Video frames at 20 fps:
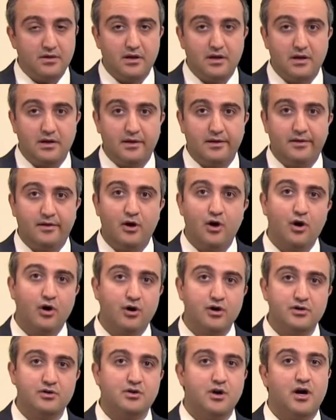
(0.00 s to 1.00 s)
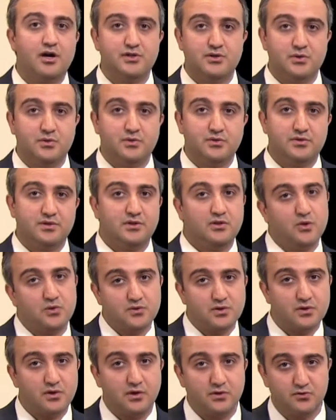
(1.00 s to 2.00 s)
uh, hard nodules, and those
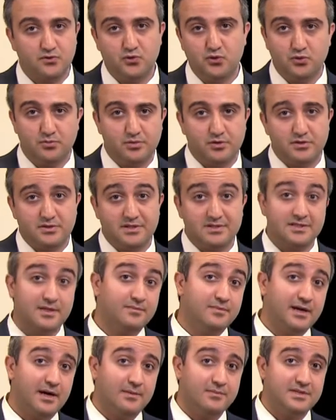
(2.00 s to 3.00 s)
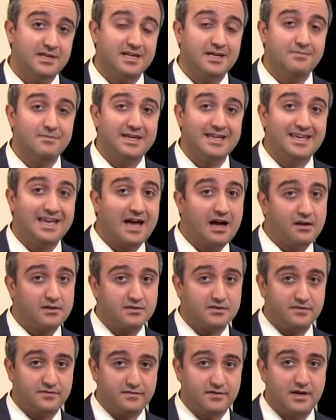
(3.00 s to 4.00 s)
are called tubers. And sometimes they can be
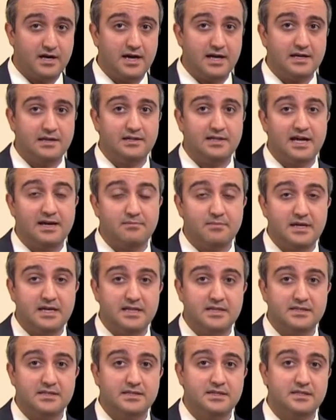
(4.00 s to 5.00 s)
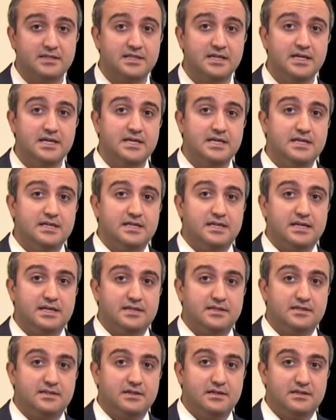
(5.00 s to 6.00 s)
calcified, and that means is
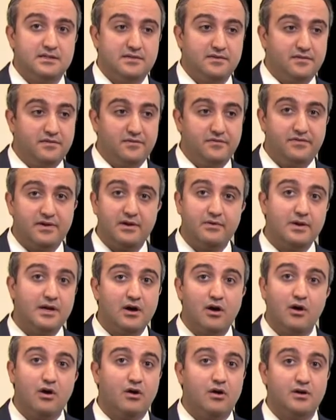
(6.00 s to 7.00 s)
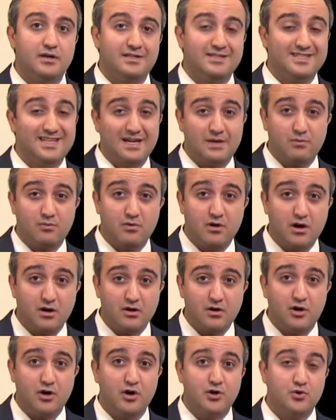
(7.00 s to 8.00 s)
it's, it's very hard. It's like
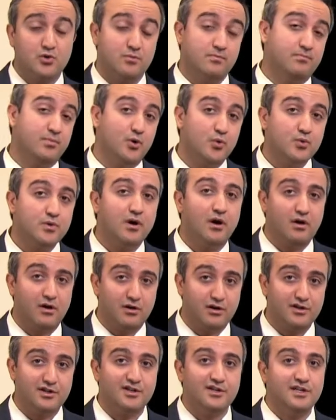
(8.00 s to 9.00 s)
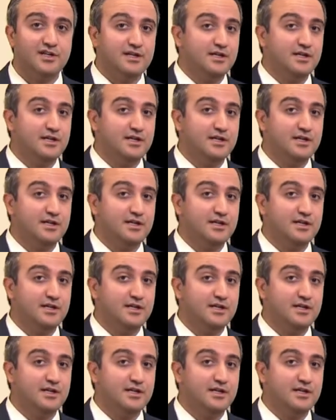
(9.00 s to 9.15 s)
rock hard or bone hard